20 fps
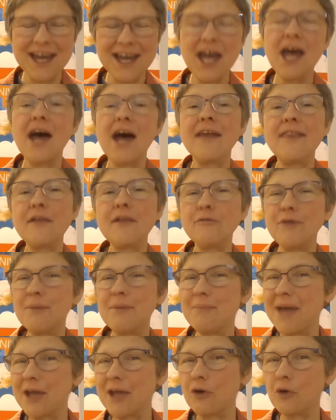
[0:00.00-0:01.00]
and then we
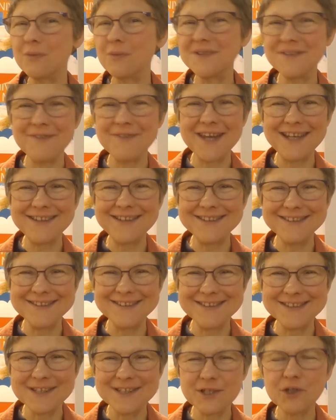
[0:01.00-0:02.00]
make
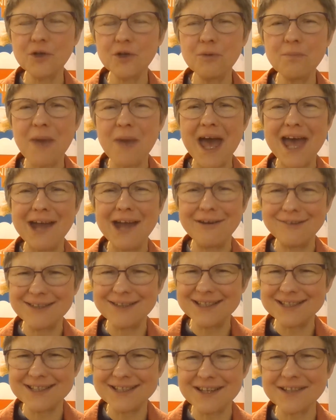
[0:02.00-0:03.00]
observations and compare and
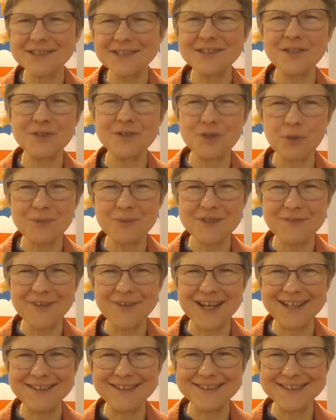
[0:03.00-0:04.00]
discuss those
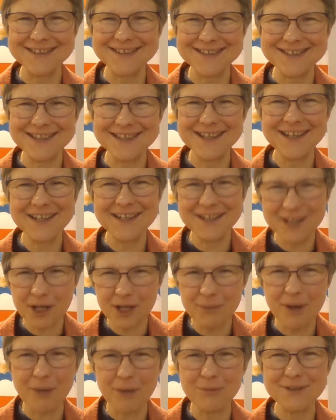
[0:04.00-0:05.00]
observations and
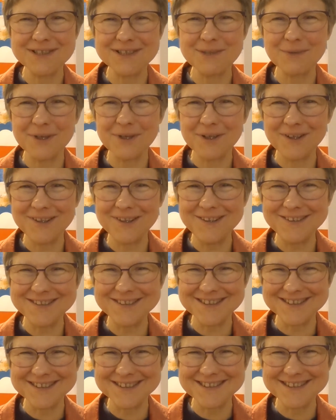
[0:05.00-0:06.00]
come up with some
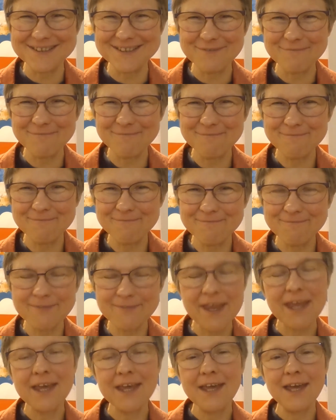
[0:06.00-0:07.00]
conclusions.
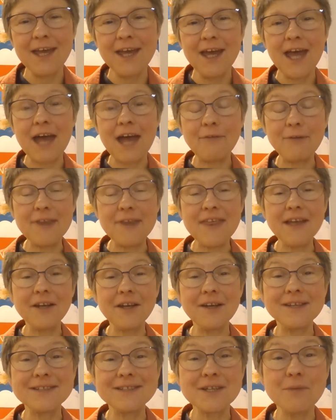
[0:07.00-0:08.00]
We're then
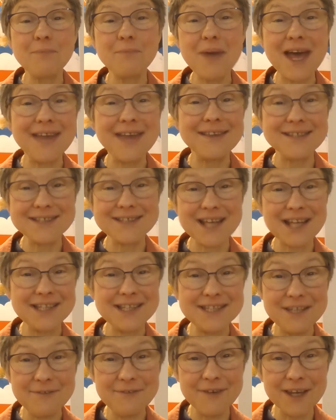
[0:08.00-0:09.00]
going to compare the
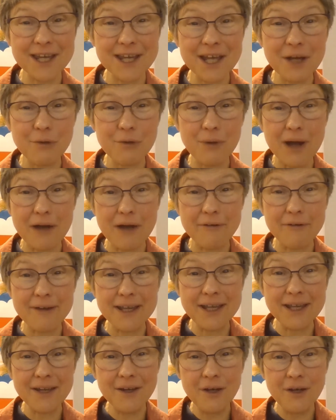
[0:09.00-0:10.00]
scientific
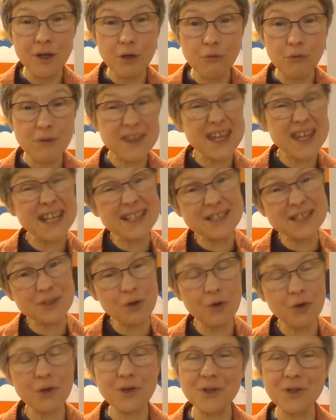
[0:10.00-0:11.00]
inquiry with a
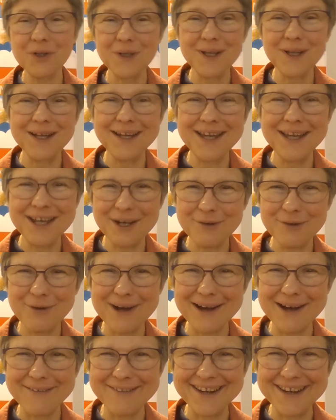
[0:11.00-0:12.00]
historical
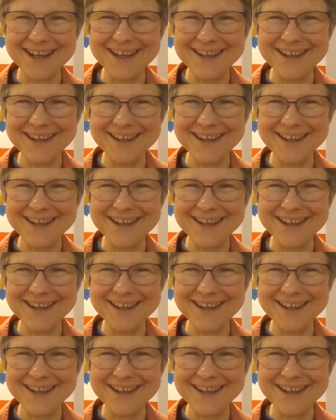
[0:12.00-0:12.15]
inquiry.